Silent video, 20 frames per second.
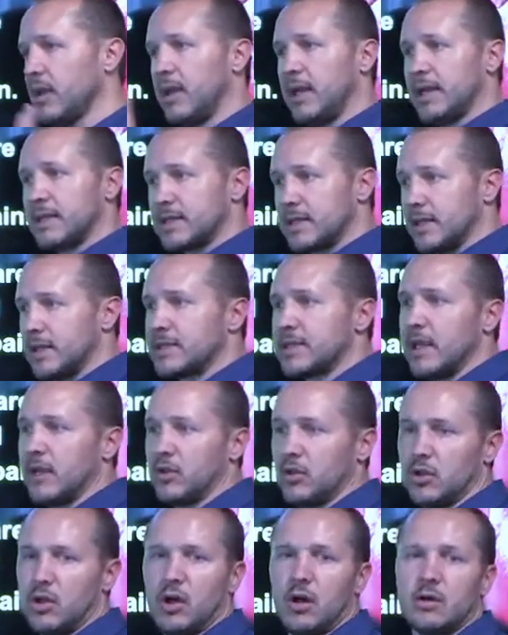And it's going to take
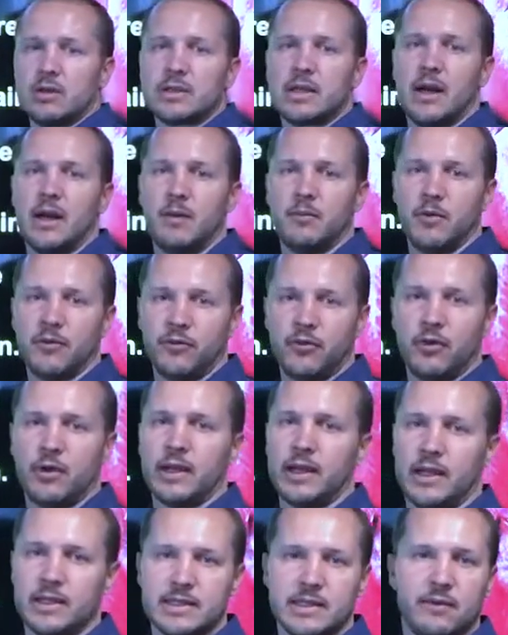a long time before
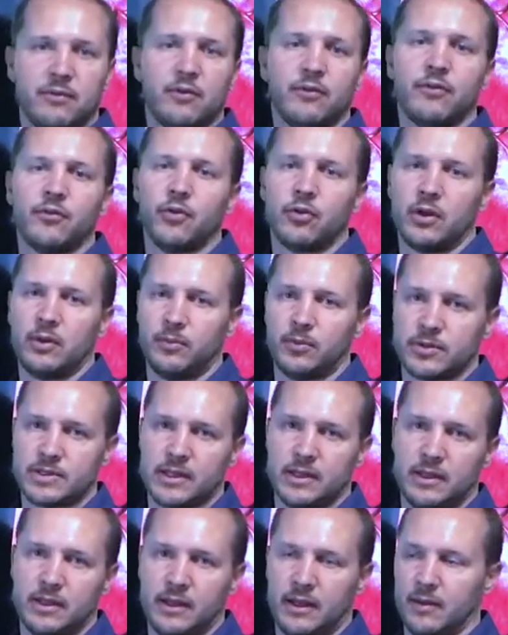it gets even
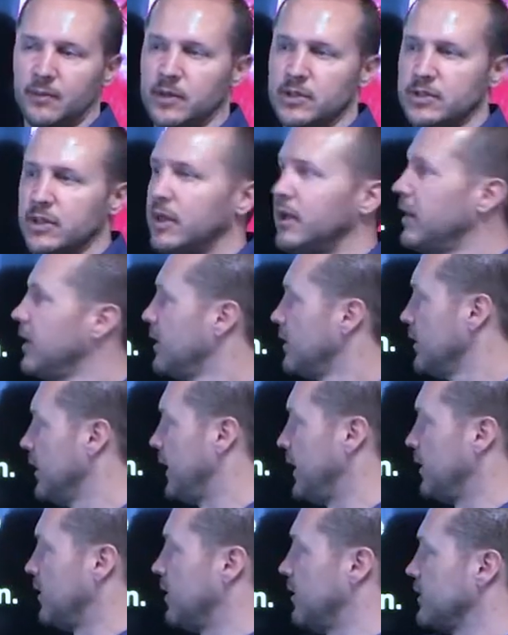40% damaged,
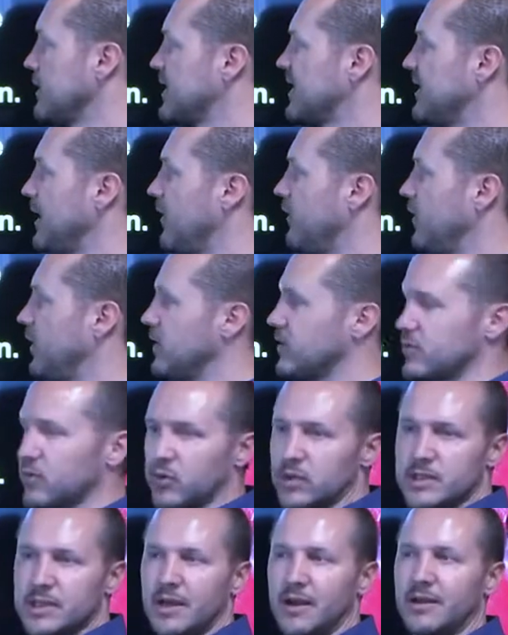let alone 70. So
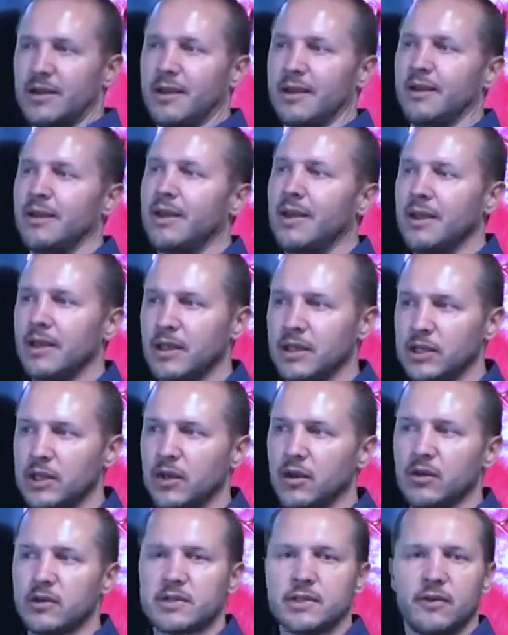we're talking
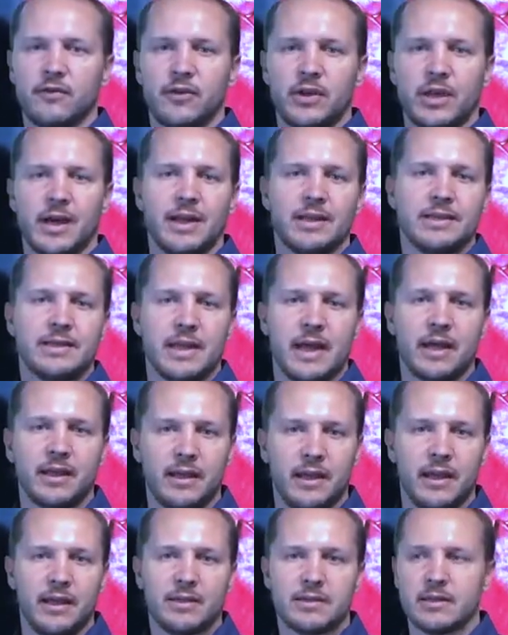years, if not
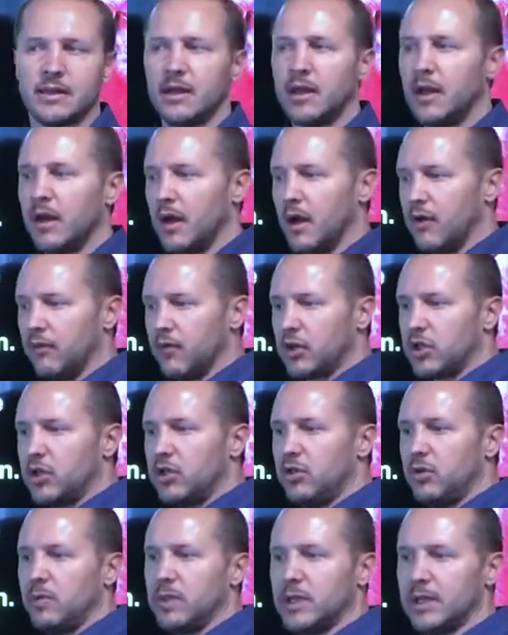decades, of
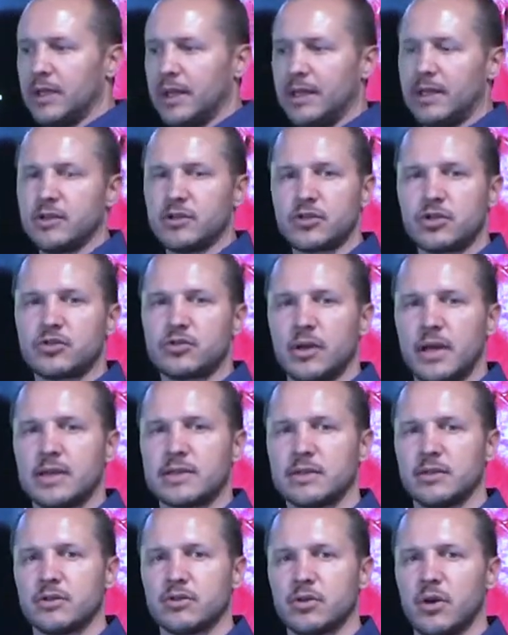accumulated
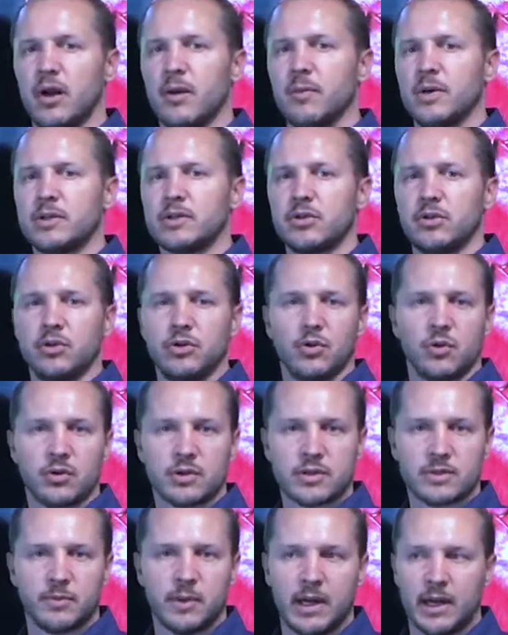stress and trauma to your
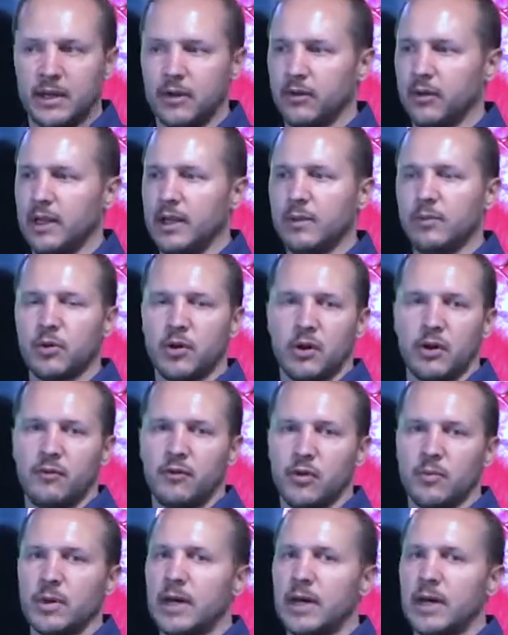spine or any part of your